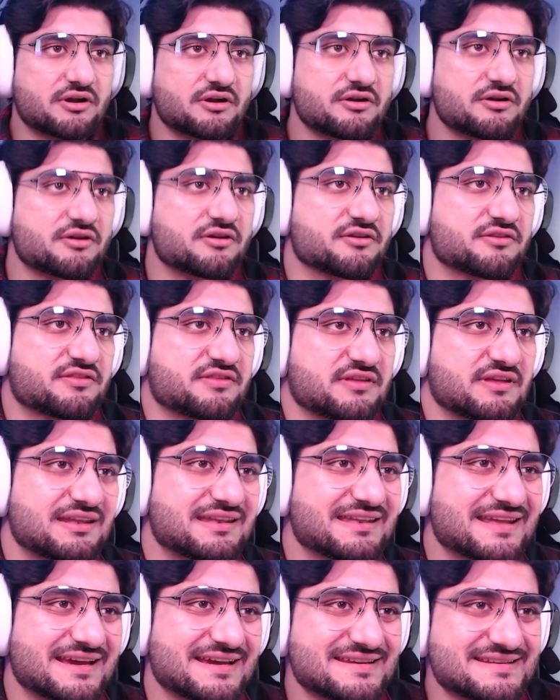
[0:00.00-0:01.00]
Earth,
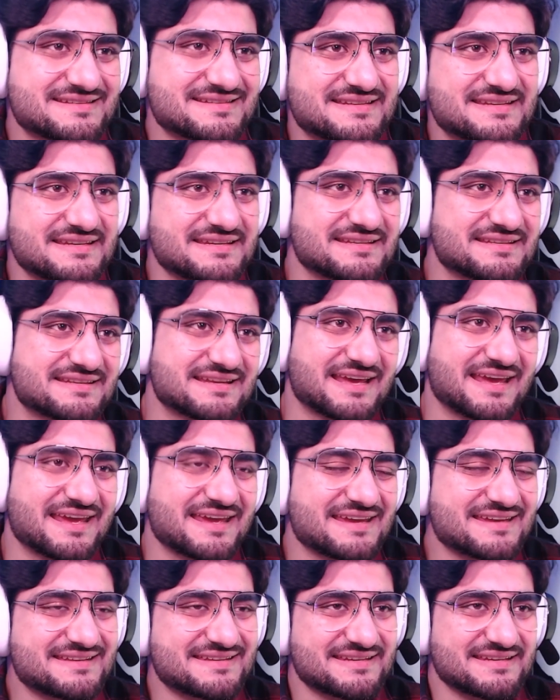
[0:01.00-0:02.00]
nineteen
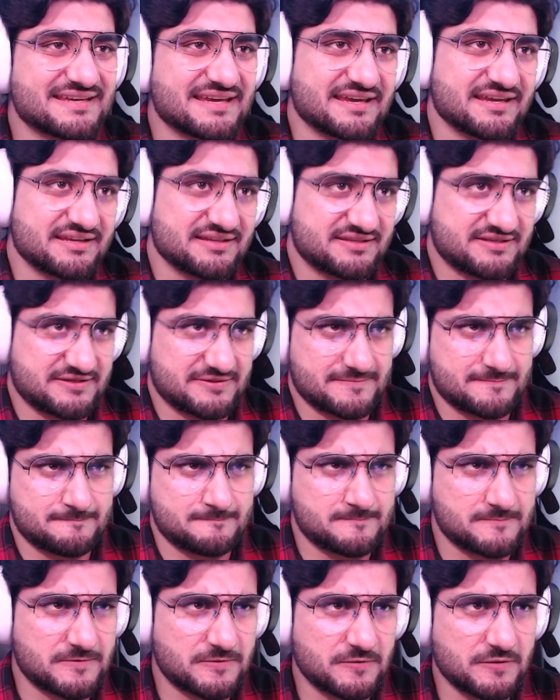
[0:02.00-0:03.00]
eighty-eight.
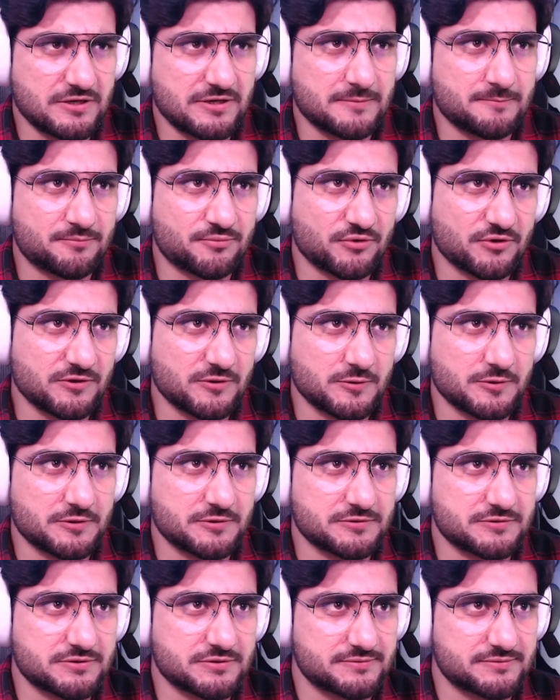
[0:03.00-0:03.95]
All right, brilliant.